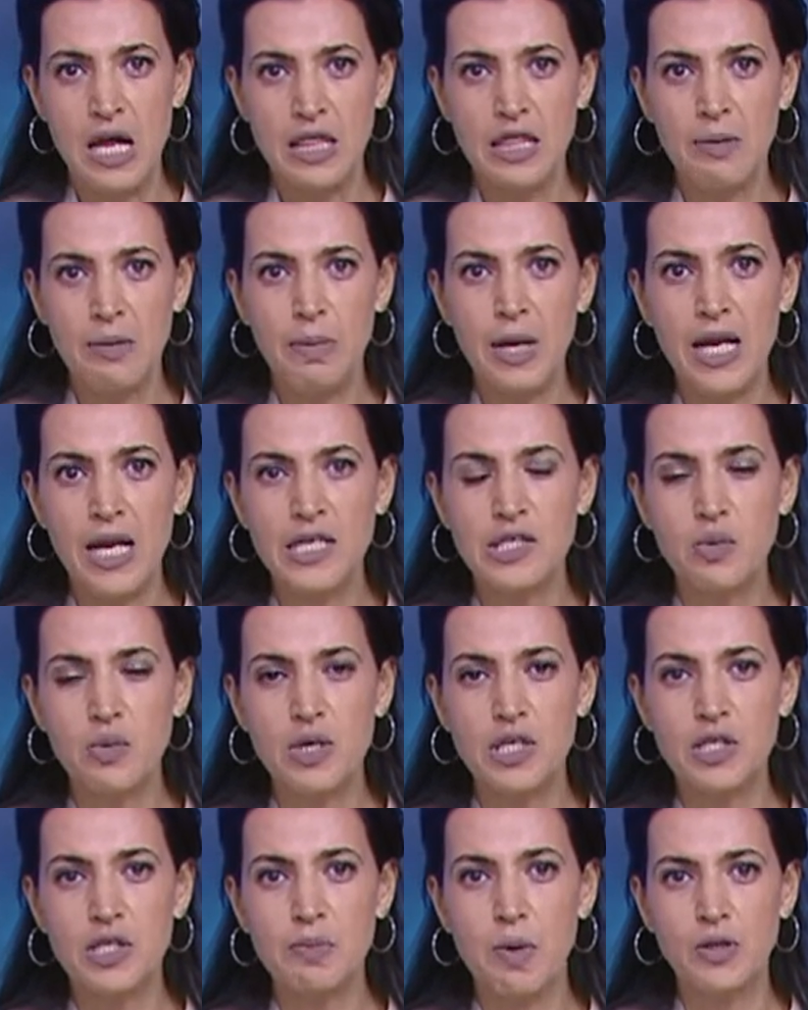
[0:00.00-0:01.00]
The blaze
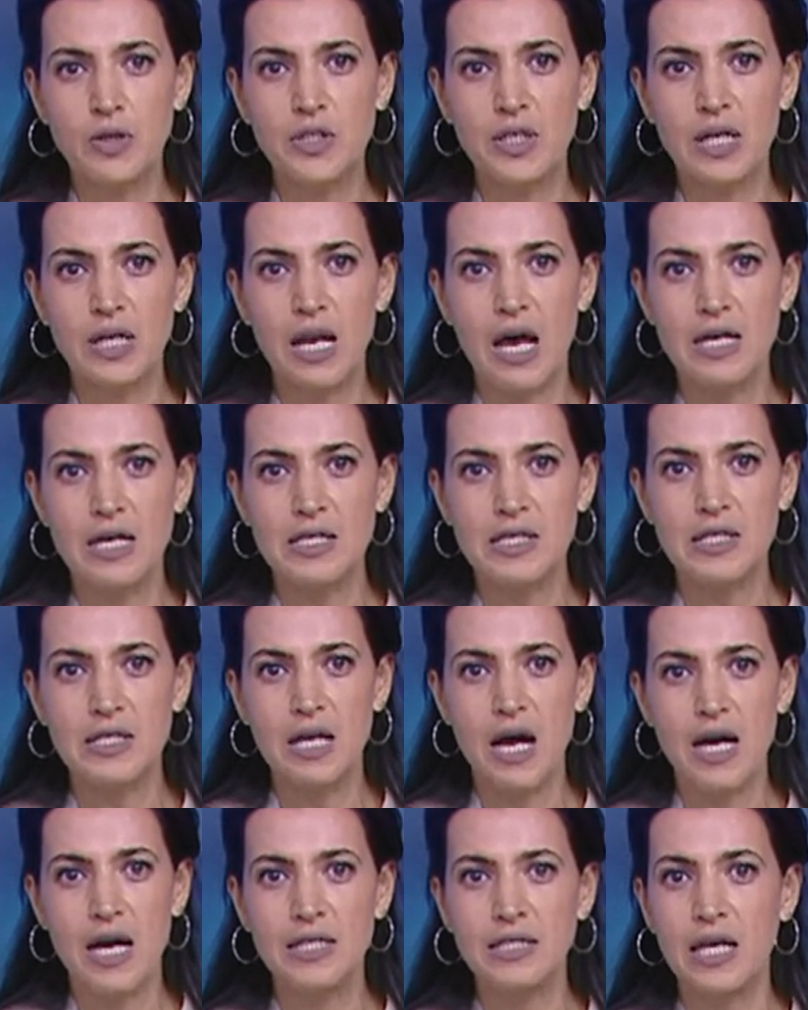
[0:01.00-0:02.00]
was spotted last
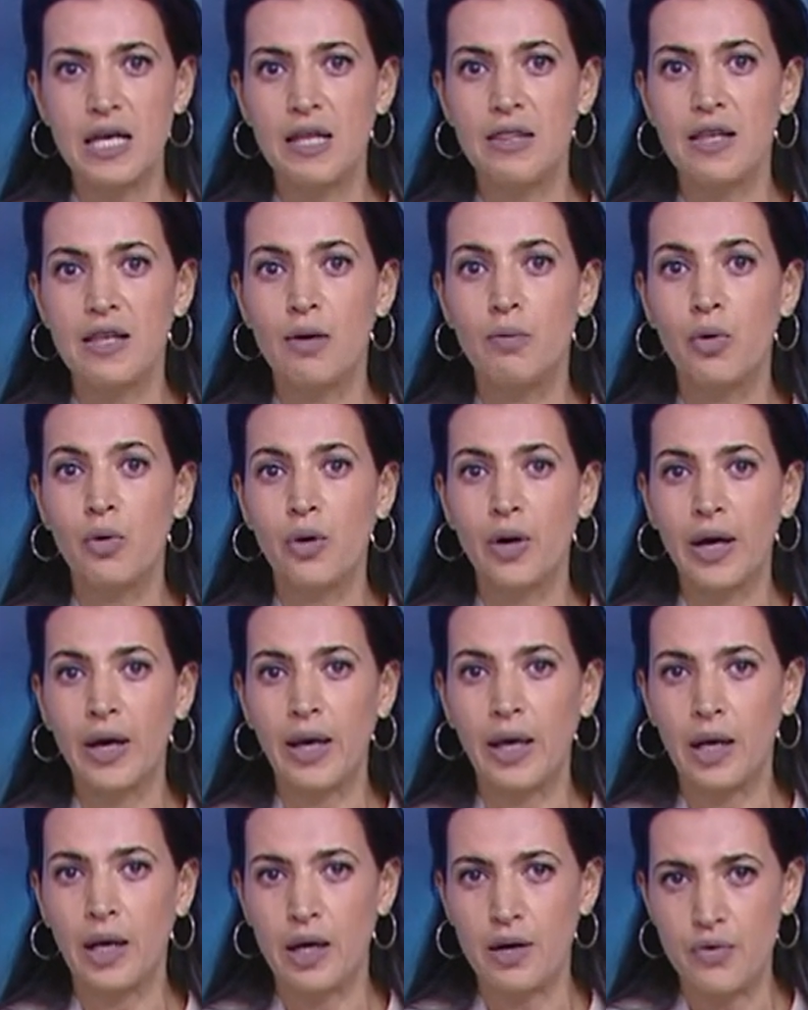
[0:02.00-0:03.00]
night in the
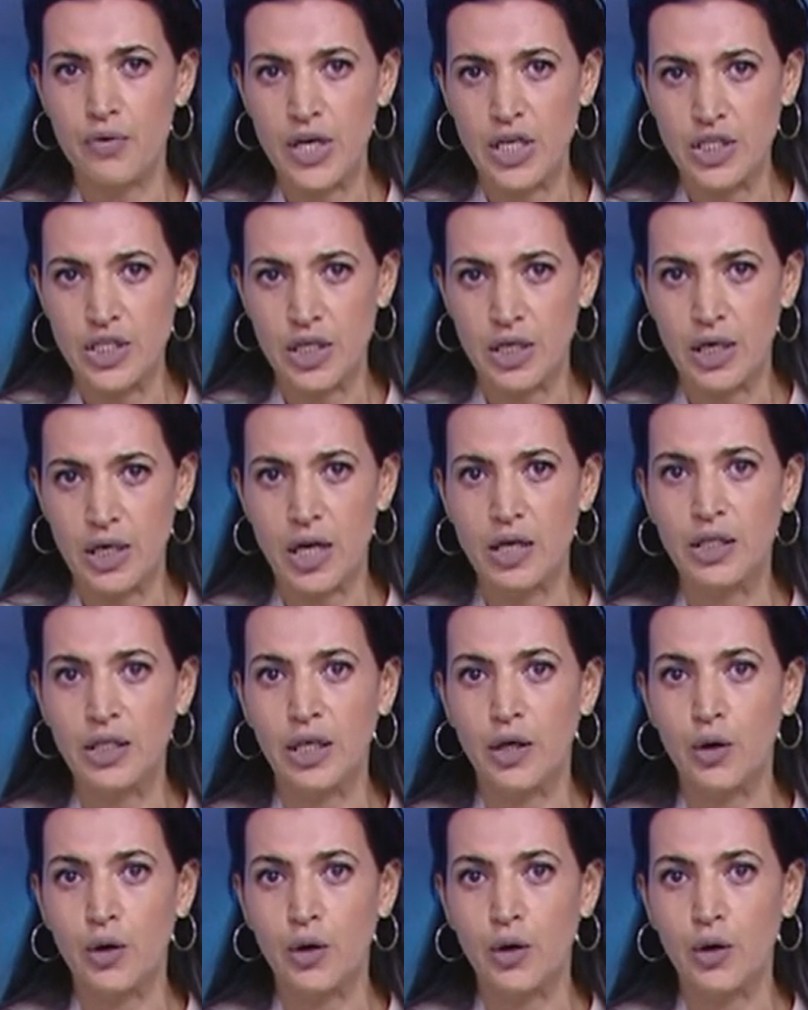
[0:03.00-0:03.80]
Moguer region near